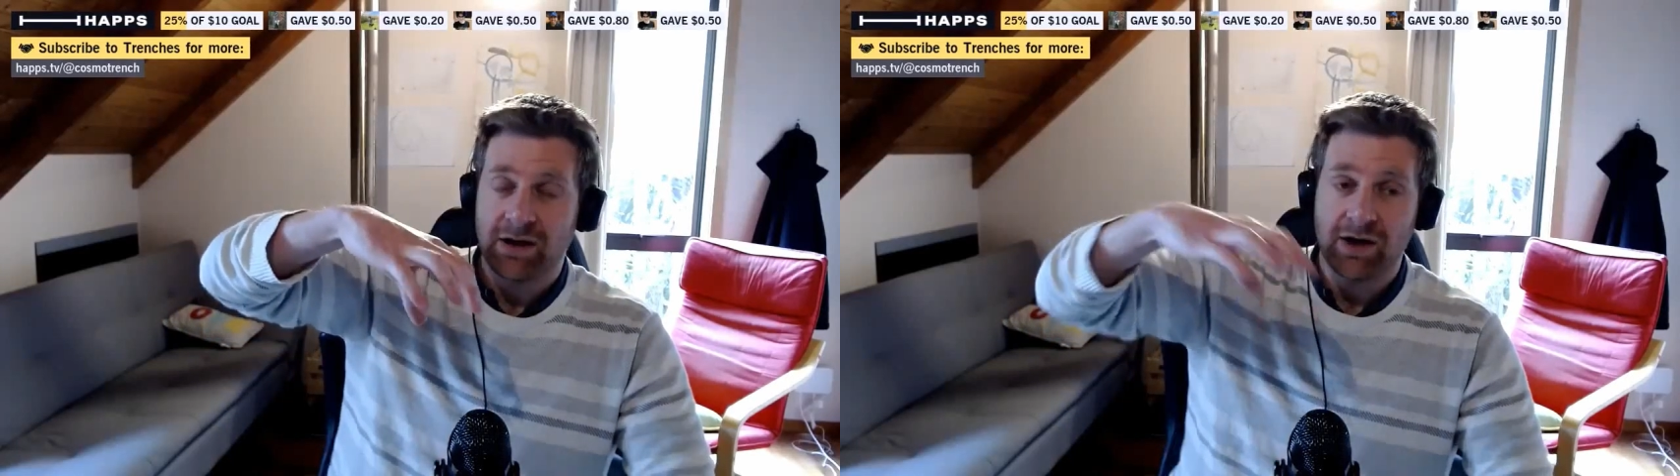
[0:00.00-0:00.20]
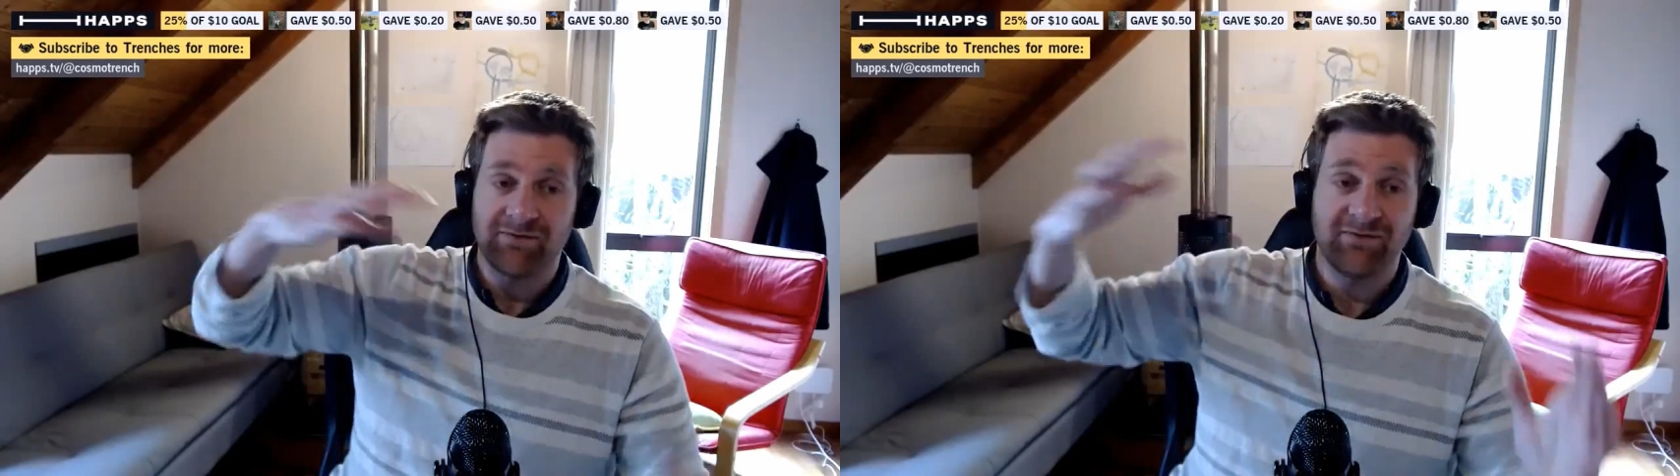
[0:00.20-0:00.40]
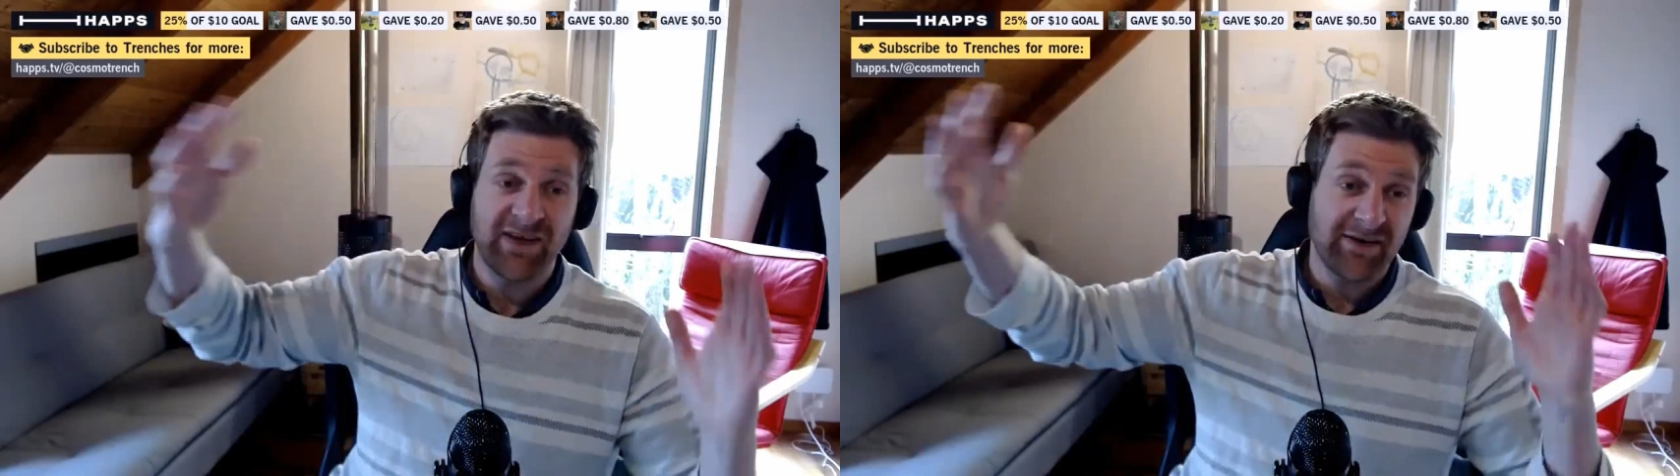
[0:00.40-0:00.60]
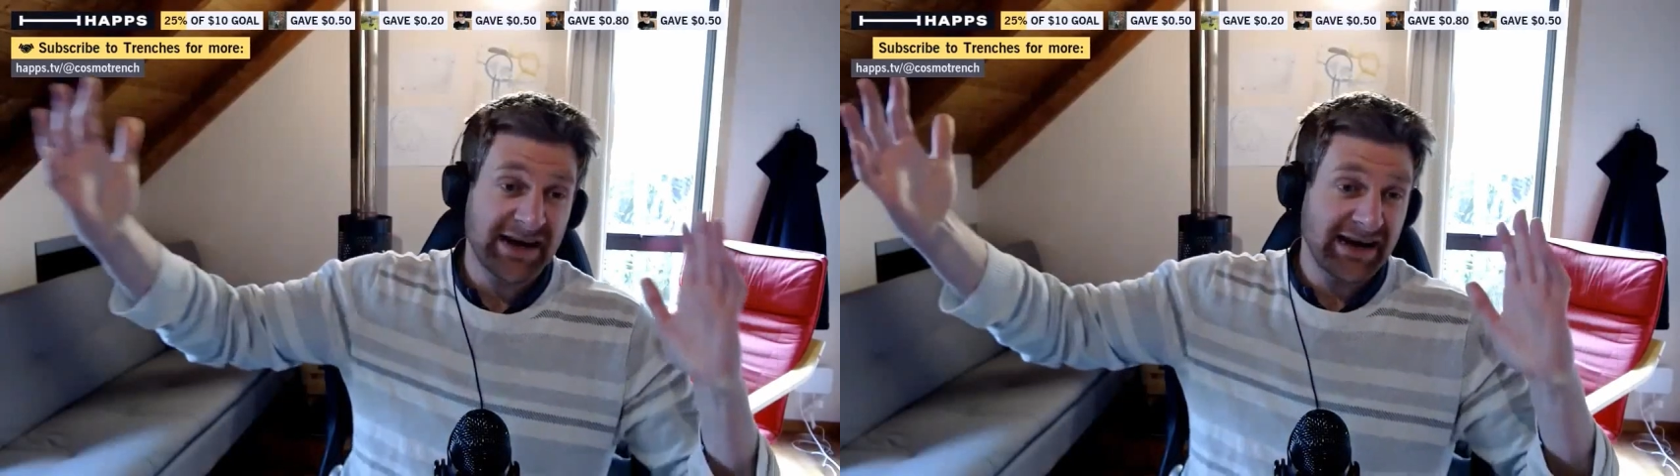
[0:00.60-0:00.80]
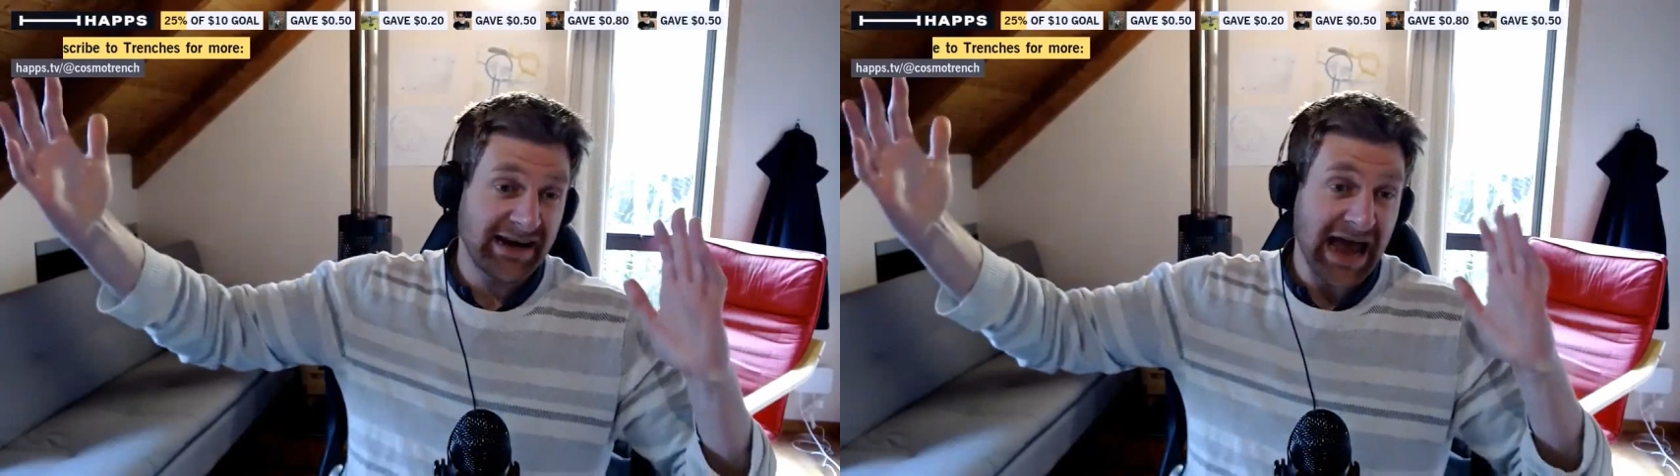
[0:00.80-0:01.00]
on
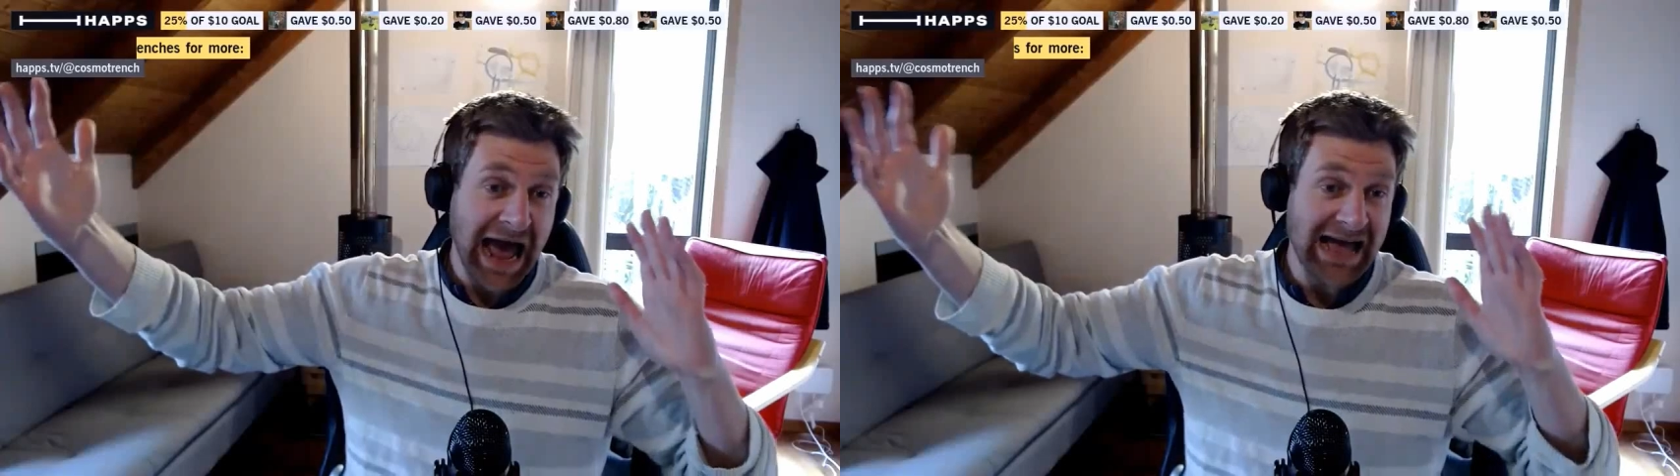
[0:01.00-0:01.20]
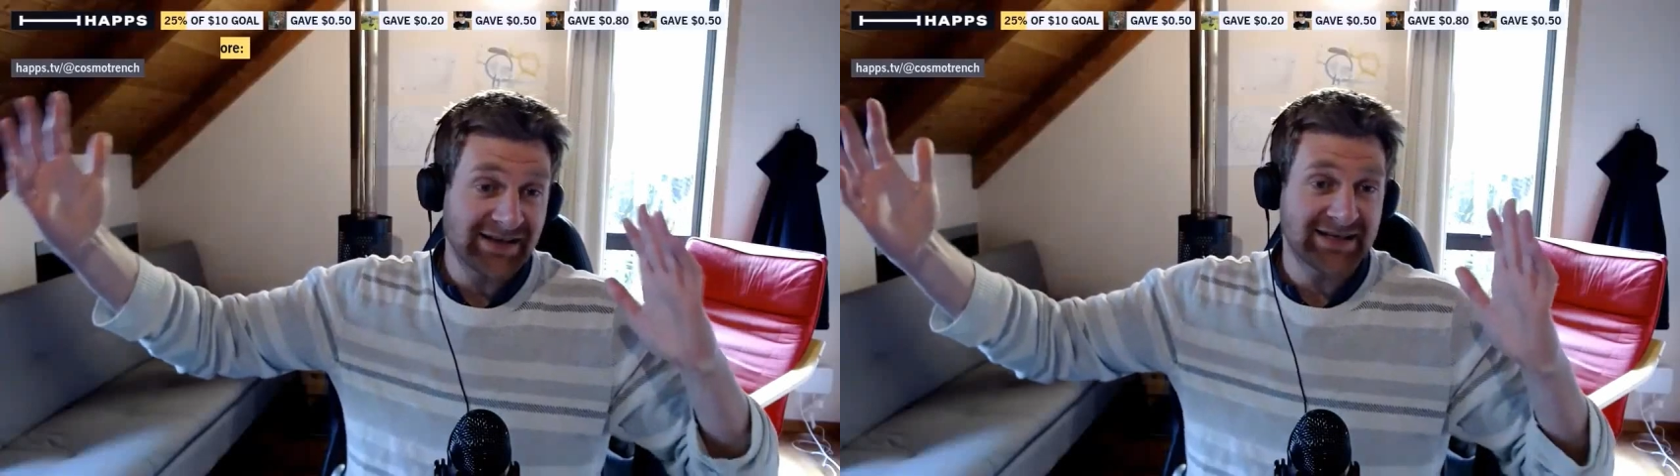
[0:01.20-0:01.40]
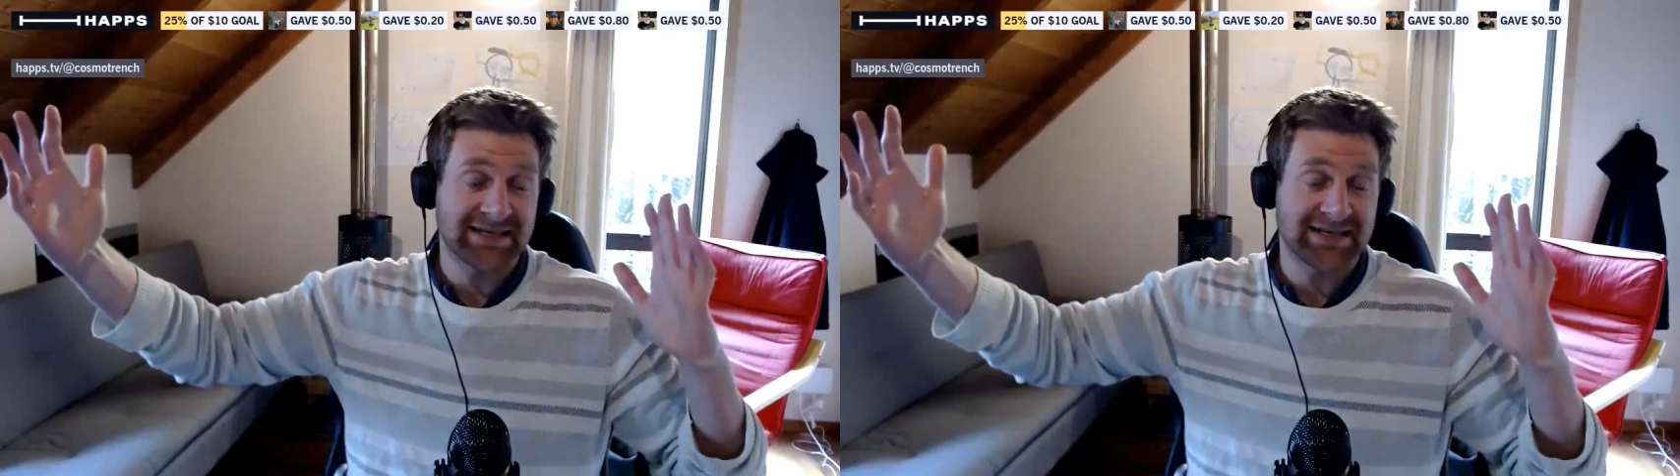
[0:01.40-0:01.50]
very large